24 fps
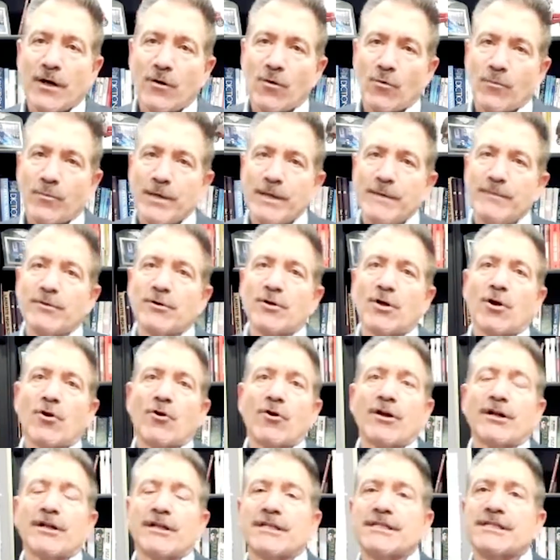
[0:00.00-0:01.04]
people in our
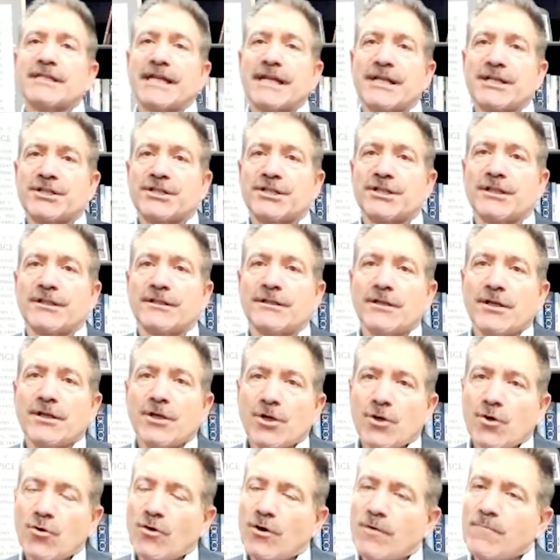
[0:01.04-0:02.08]
organization
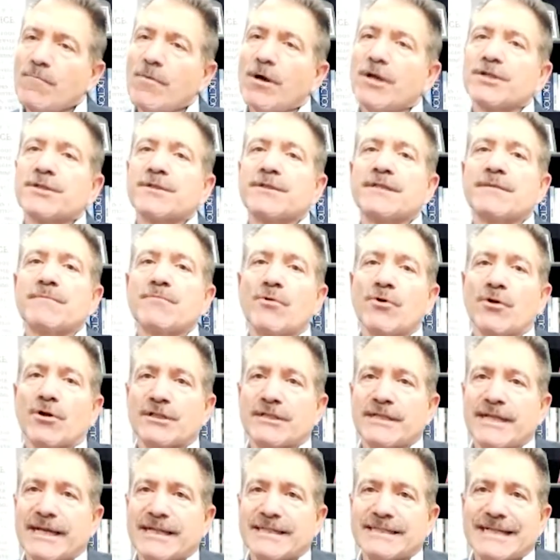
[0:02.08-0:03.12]
who are much more
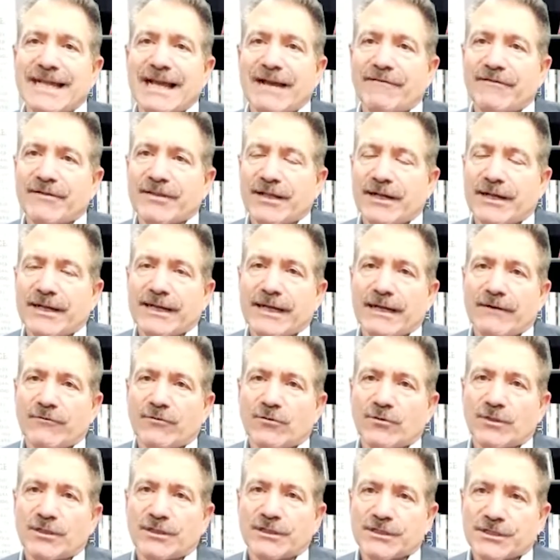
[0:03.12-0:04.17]
tech savvy than I ever
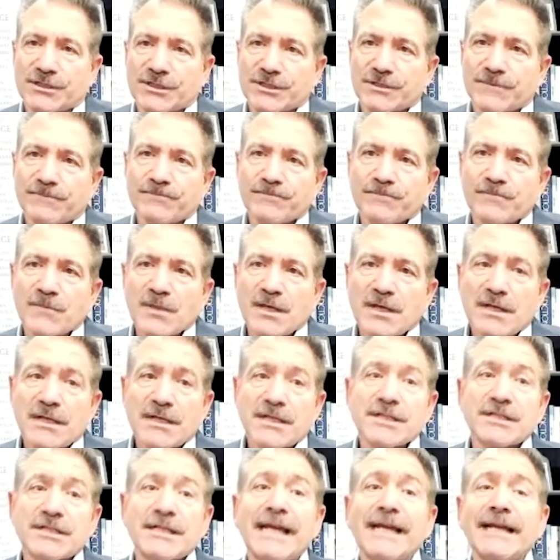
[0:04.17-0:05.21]
was.
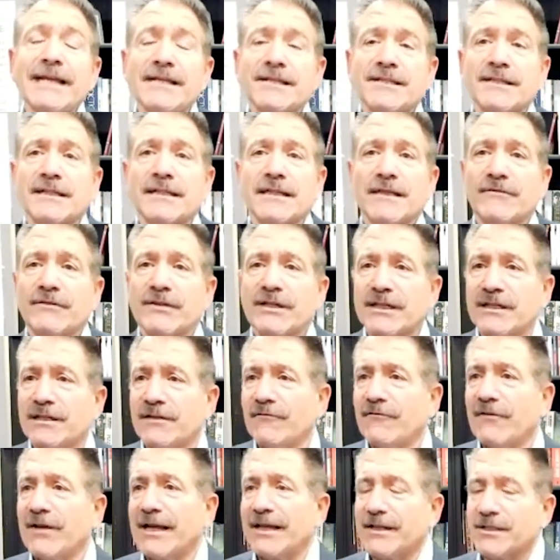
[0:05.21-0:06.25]
Second significant
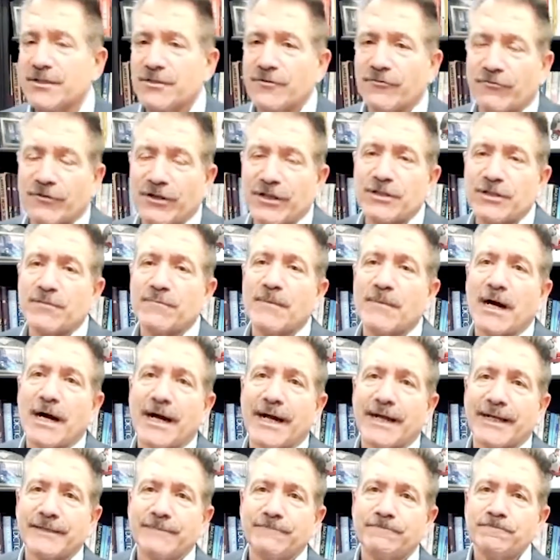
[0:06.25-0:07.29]
event is a friend of
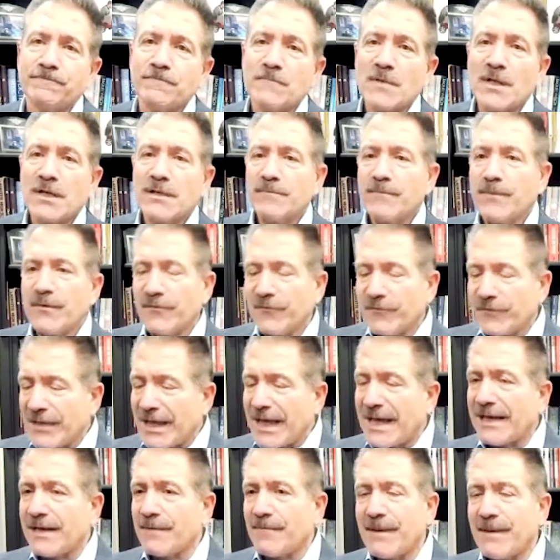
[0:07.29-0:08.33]
mine,
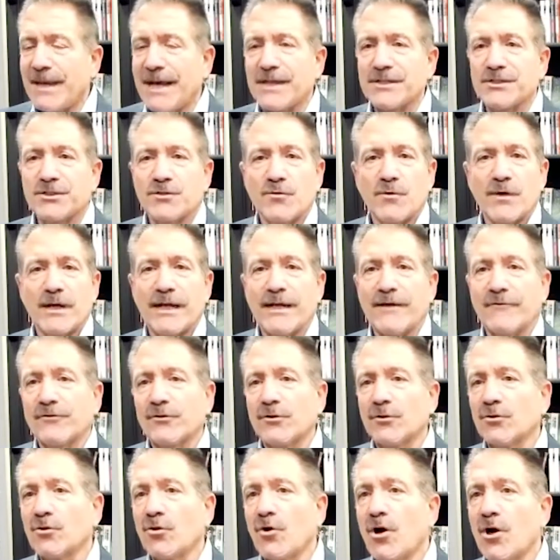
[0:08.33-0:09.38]
dad had passed away after a
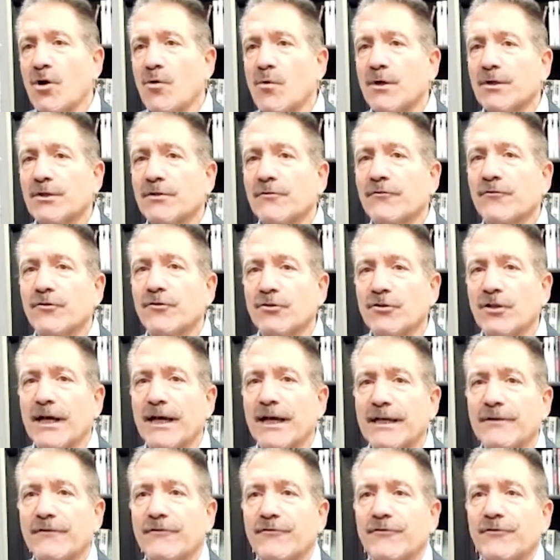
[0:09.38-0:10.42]
long, wonderful
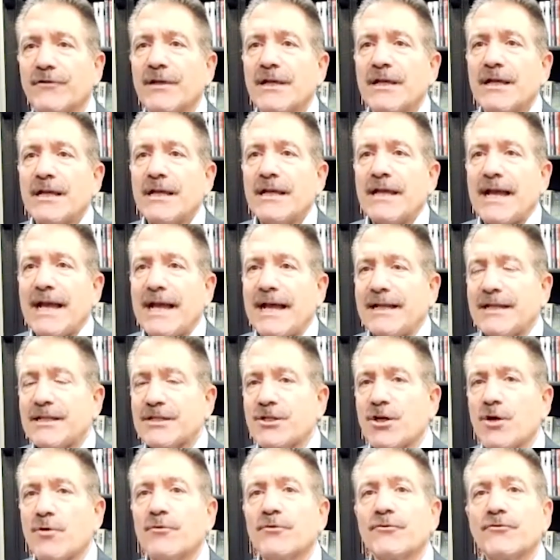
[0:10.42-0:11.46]
life and he's
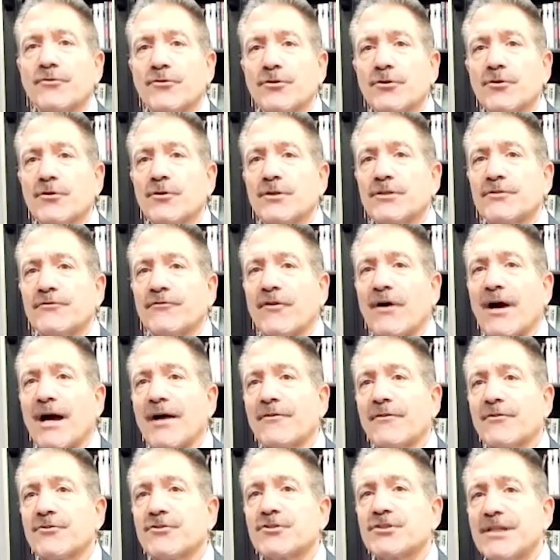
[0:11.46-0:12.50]
going through his
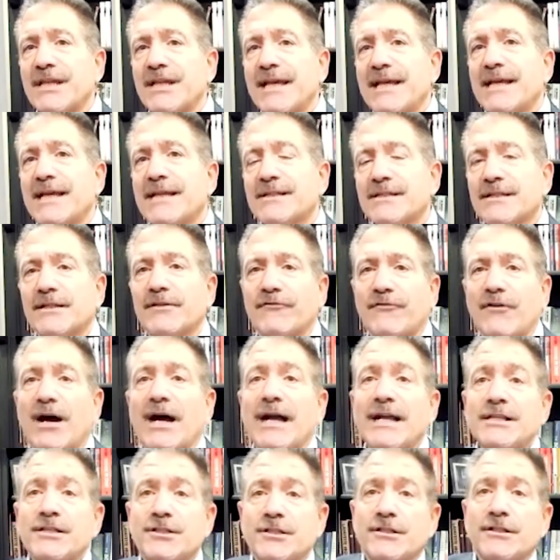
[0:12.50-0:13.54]
father's things, and he
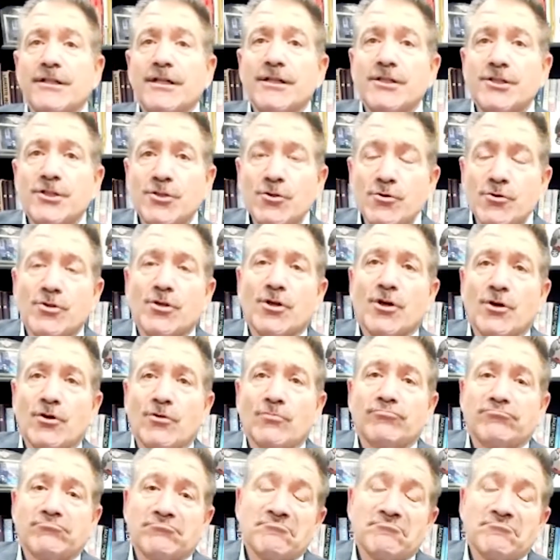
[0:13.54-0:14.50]
finds in a suit coat